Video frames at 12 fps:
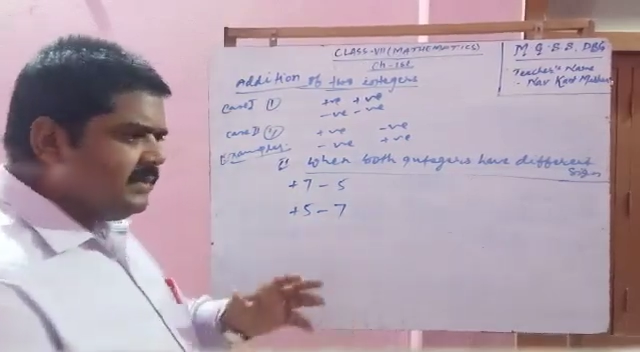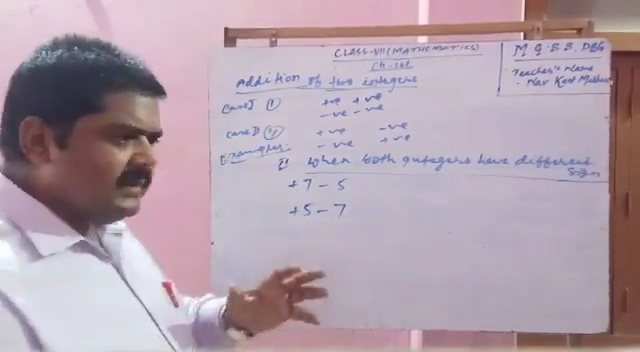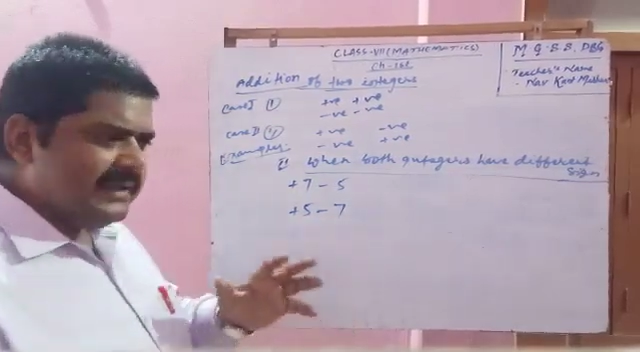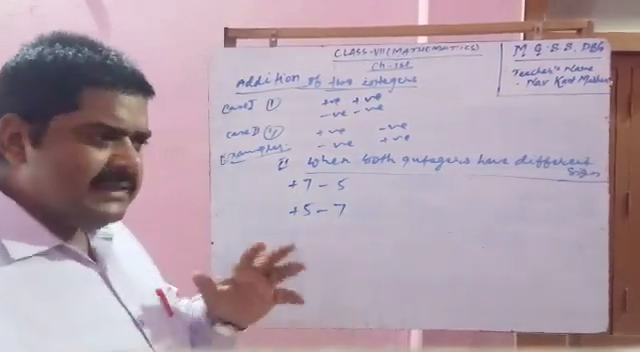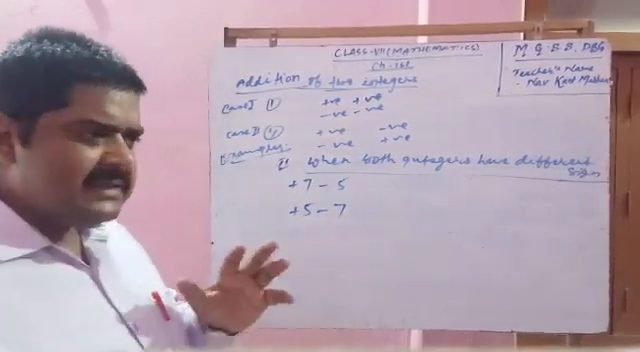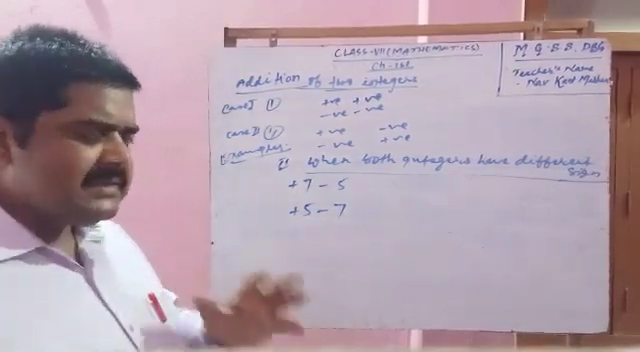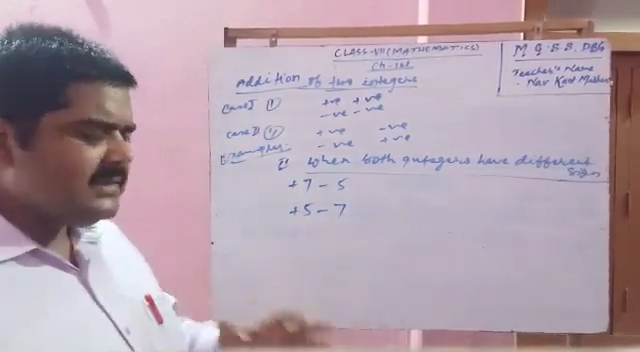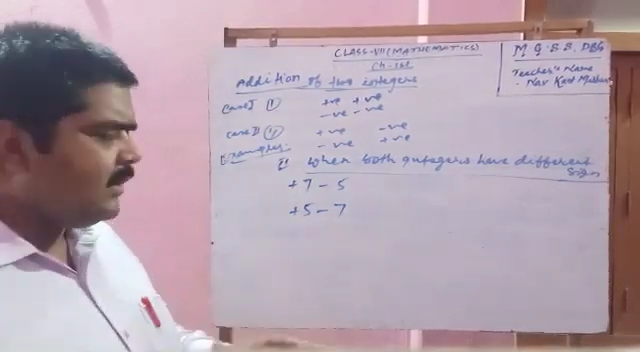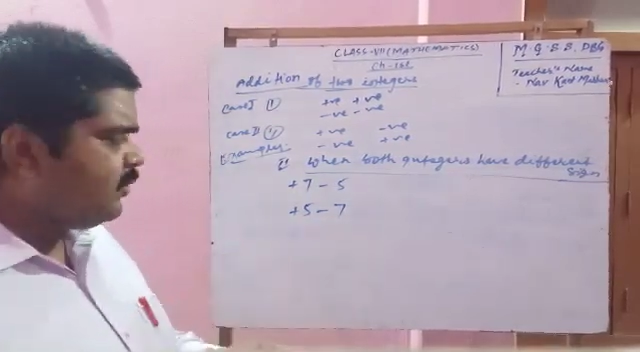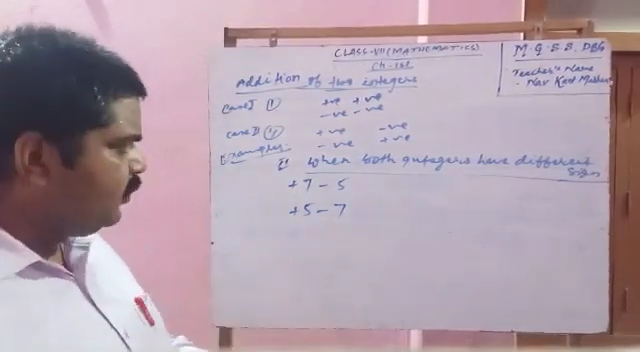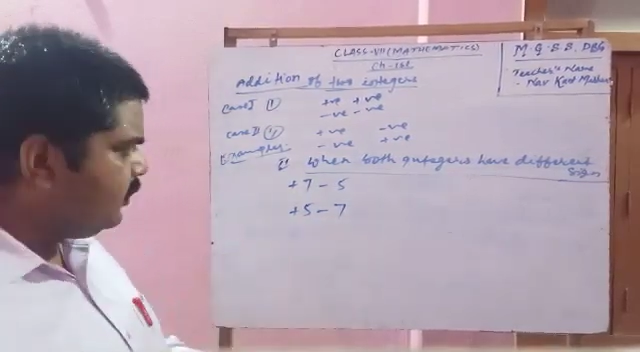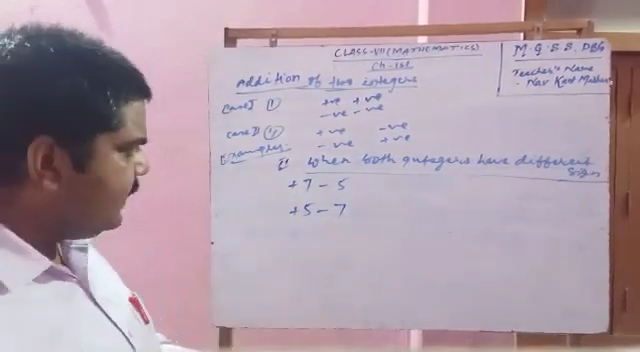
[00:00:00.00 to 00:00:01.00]
it is the
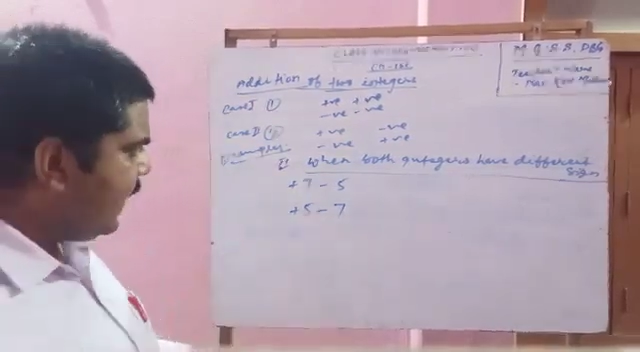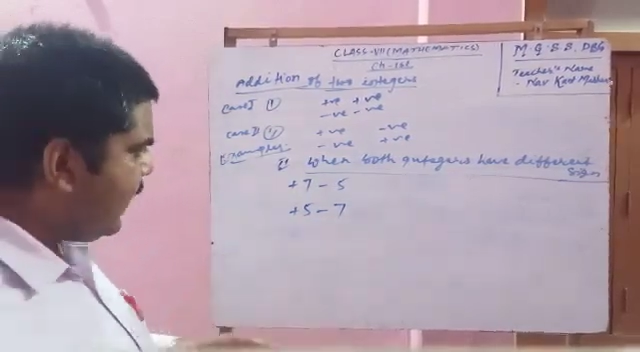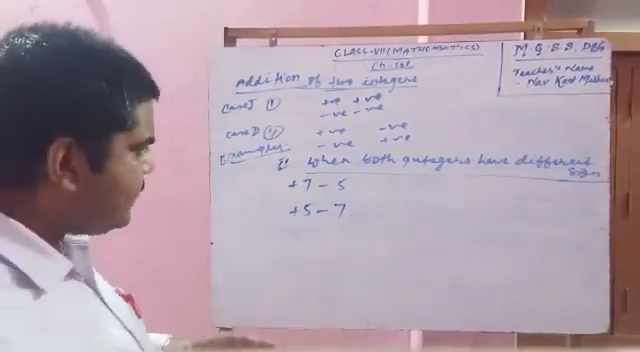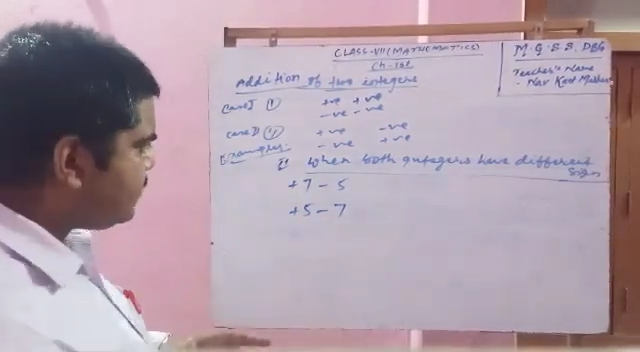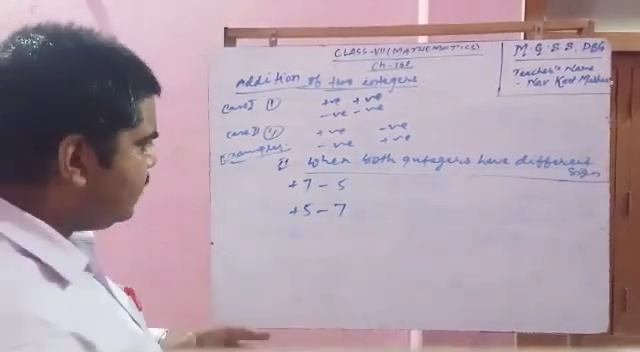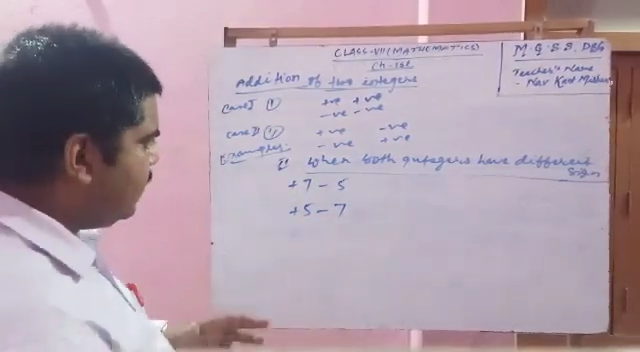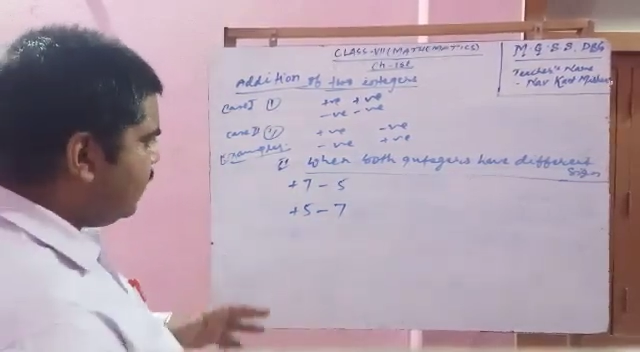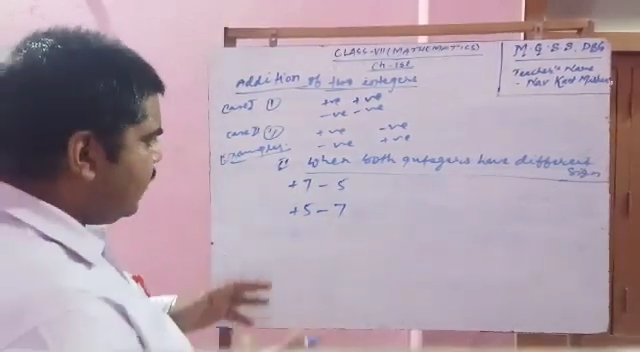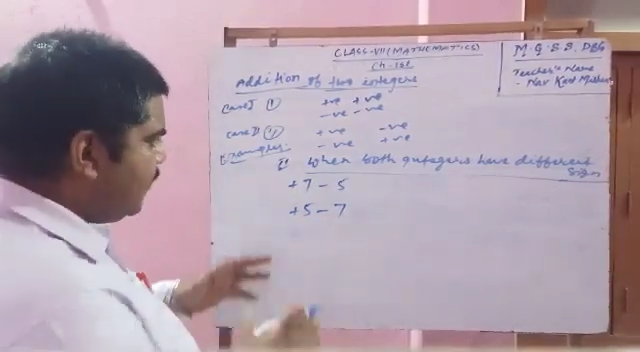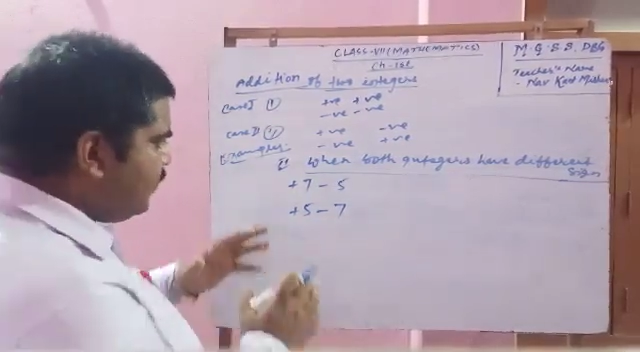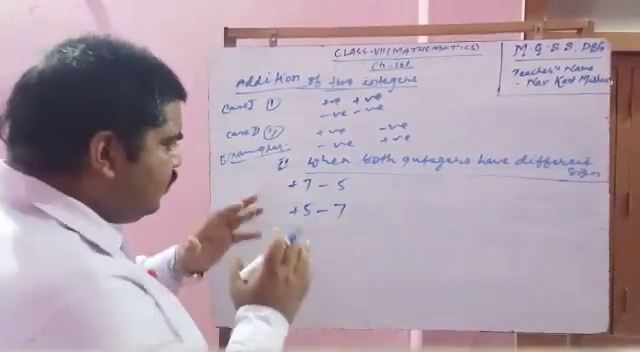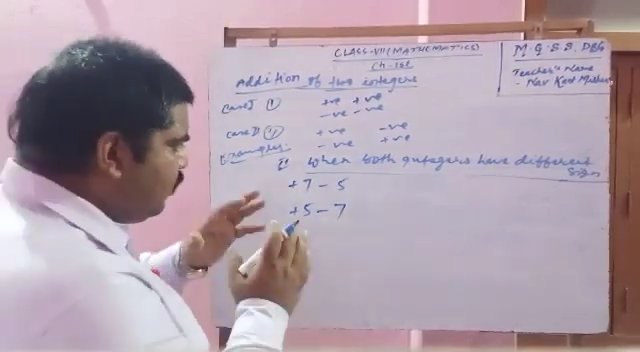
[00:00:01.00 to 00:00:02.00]
rule that
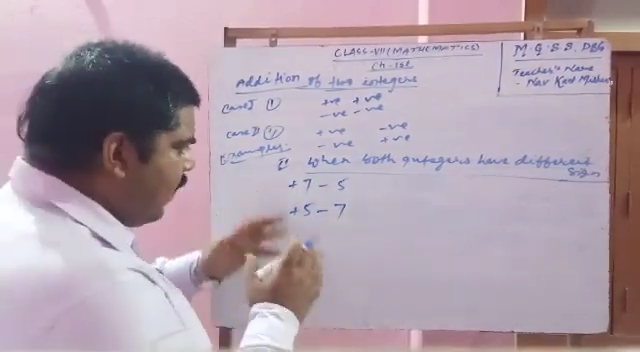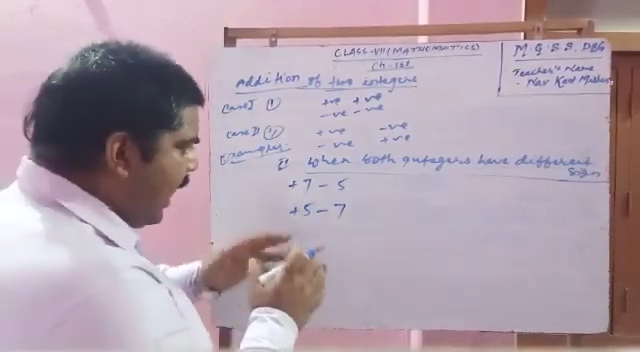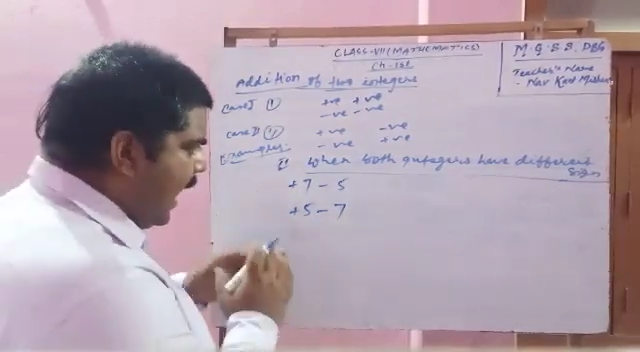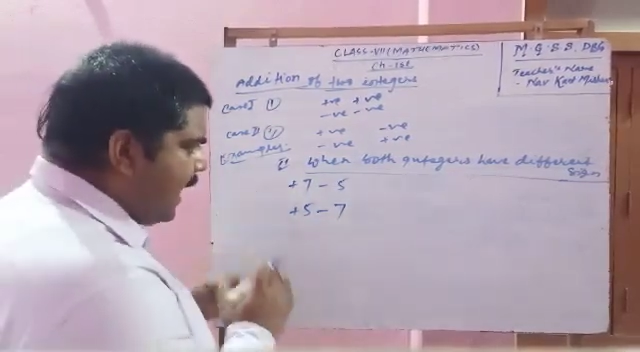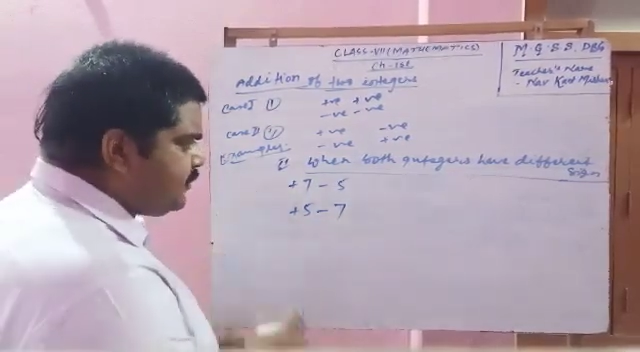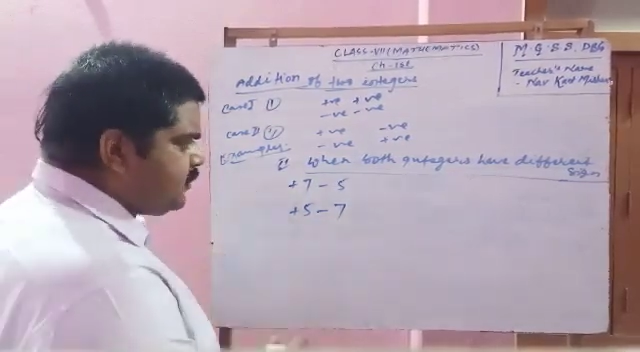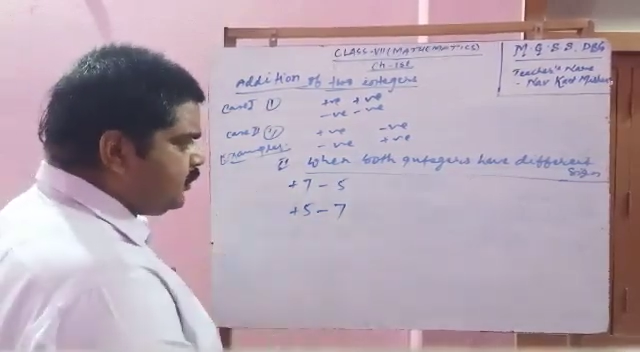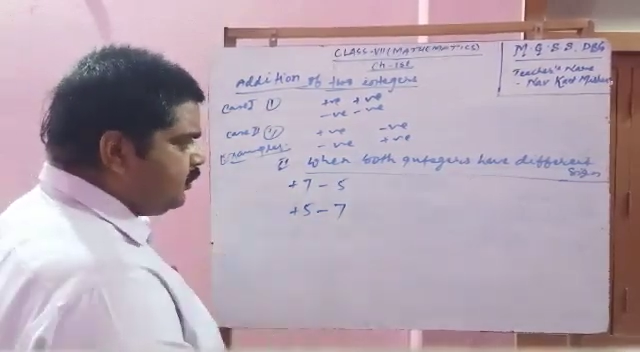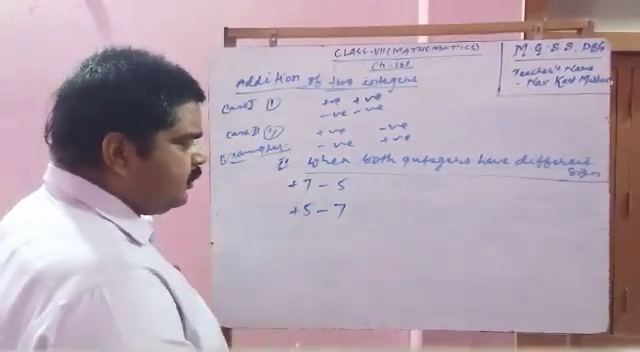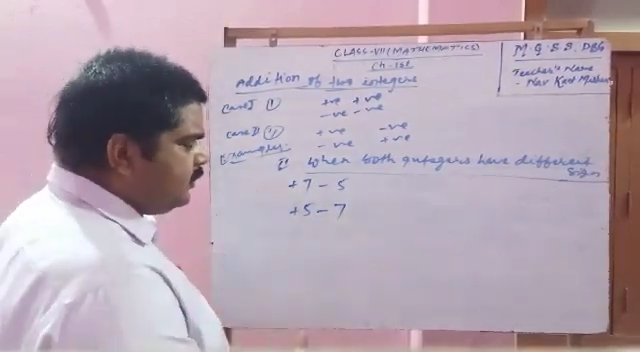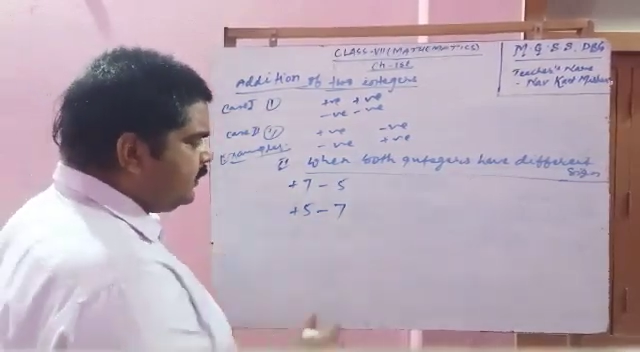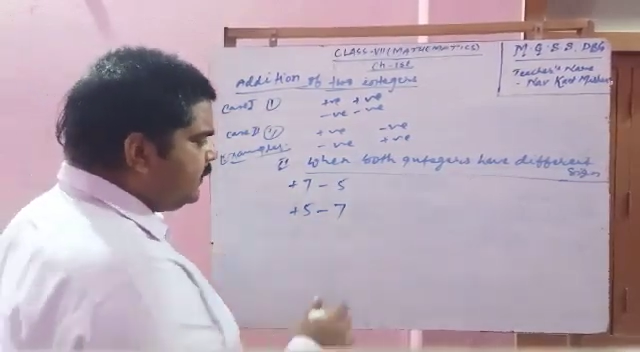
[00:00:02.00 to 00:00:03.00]
you have to